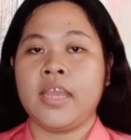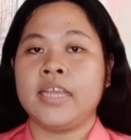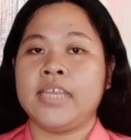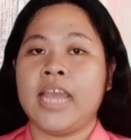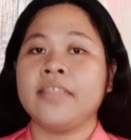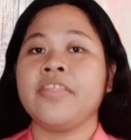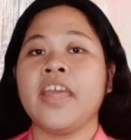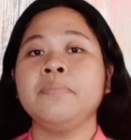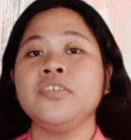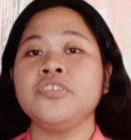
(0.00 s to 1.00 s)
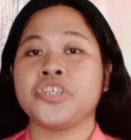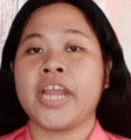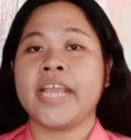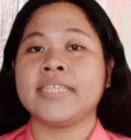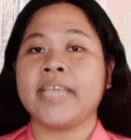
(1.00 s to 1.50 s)
Get them to
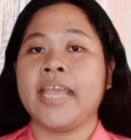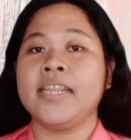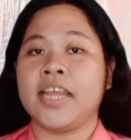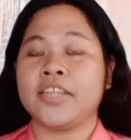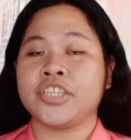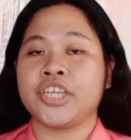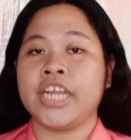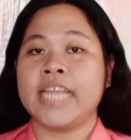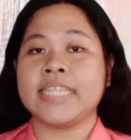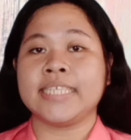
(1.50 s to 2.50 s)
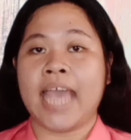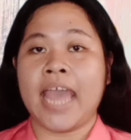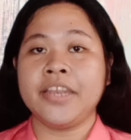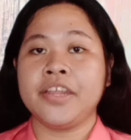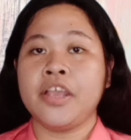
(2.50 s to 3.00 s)
trace a letter in
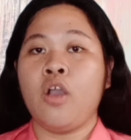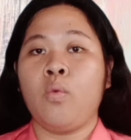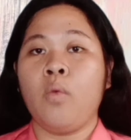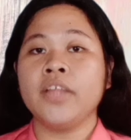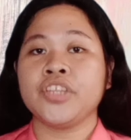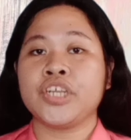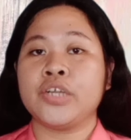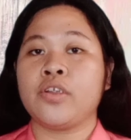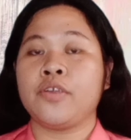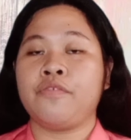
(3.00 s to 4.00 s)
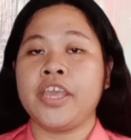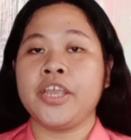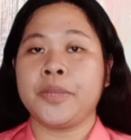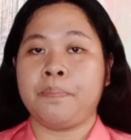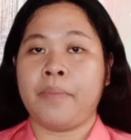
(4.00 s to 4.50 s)
sand, water, or
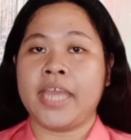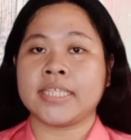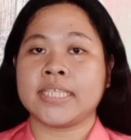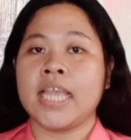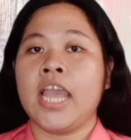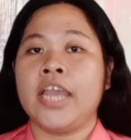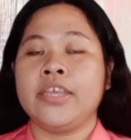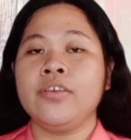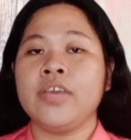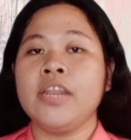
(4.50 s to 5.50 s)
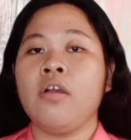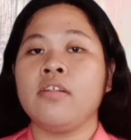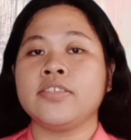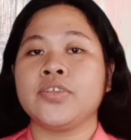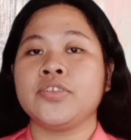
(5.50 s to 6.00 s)
finger paint. You can
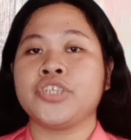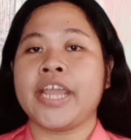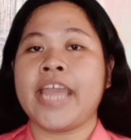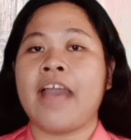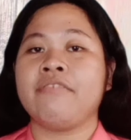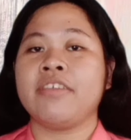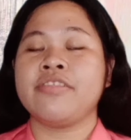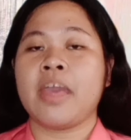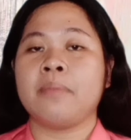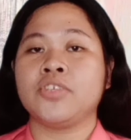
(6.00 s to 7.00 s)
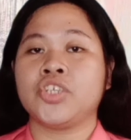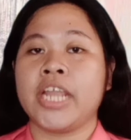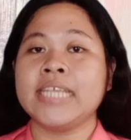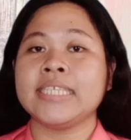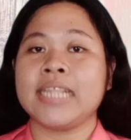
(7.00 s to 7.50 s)
also try having them
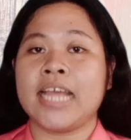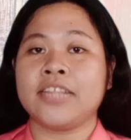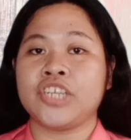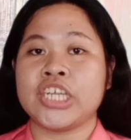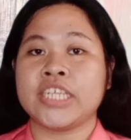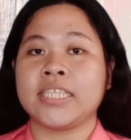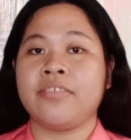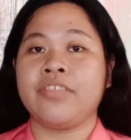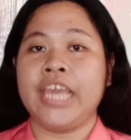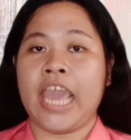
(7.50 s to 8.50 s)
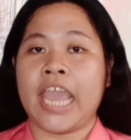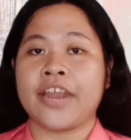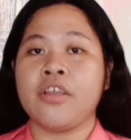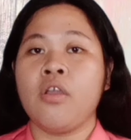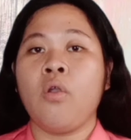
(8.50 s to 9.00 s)
trace letters in the
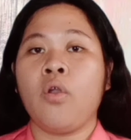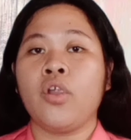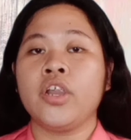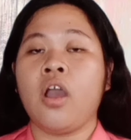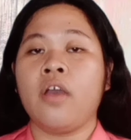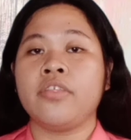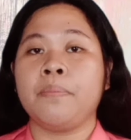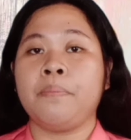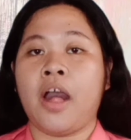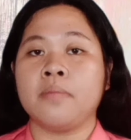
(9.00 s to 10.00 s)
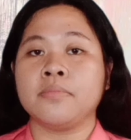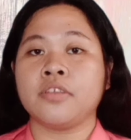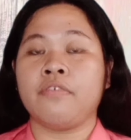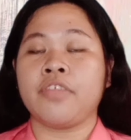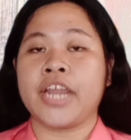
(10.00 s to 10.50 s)
air or on the palms
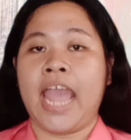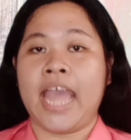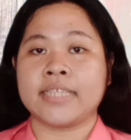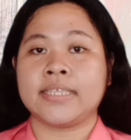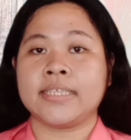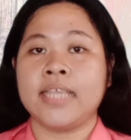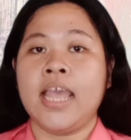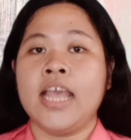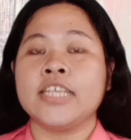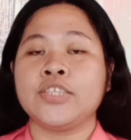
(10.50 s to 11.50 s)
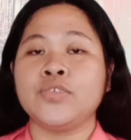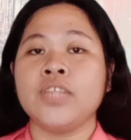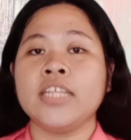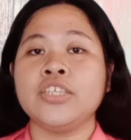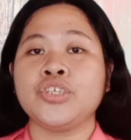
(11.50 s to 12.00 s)
of their hands.
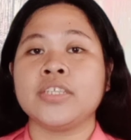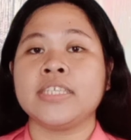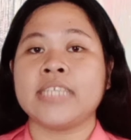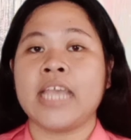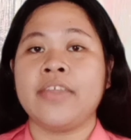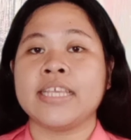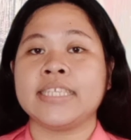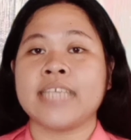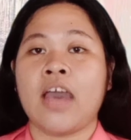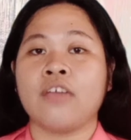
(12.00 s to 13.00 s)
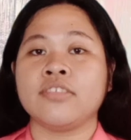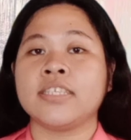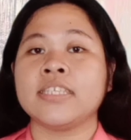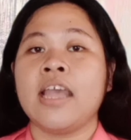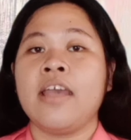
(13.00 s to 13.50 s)
Students should say the sounds